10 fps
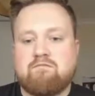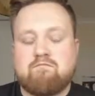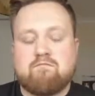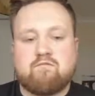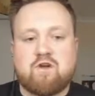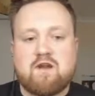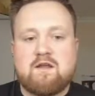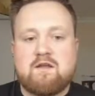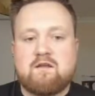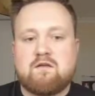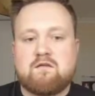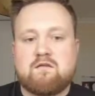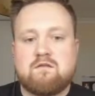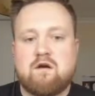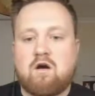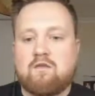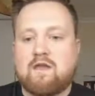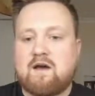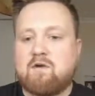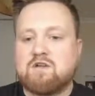really aren't
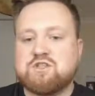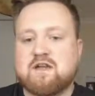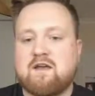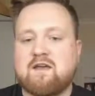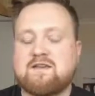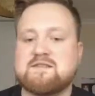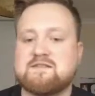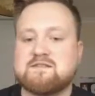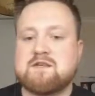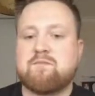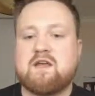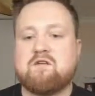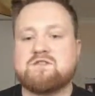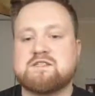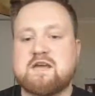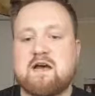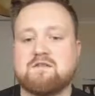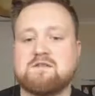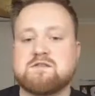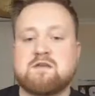that much, okay? It's in somebody else's
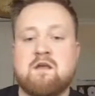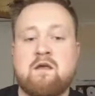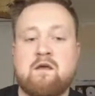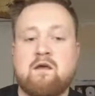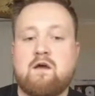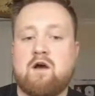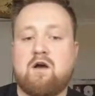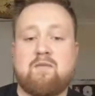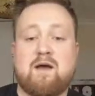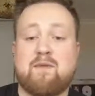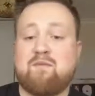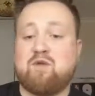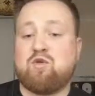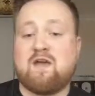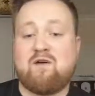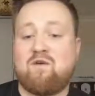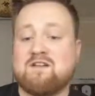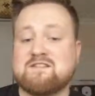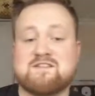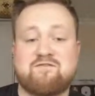hands, and maybe you get
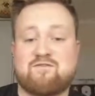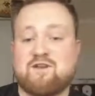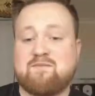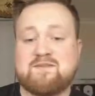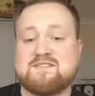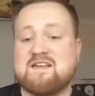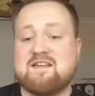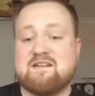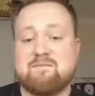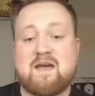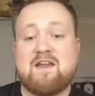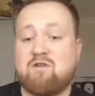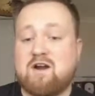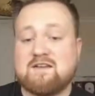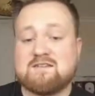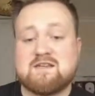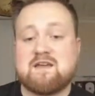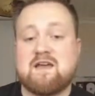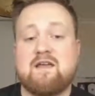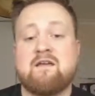1 to 3% pay rise,
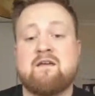okay?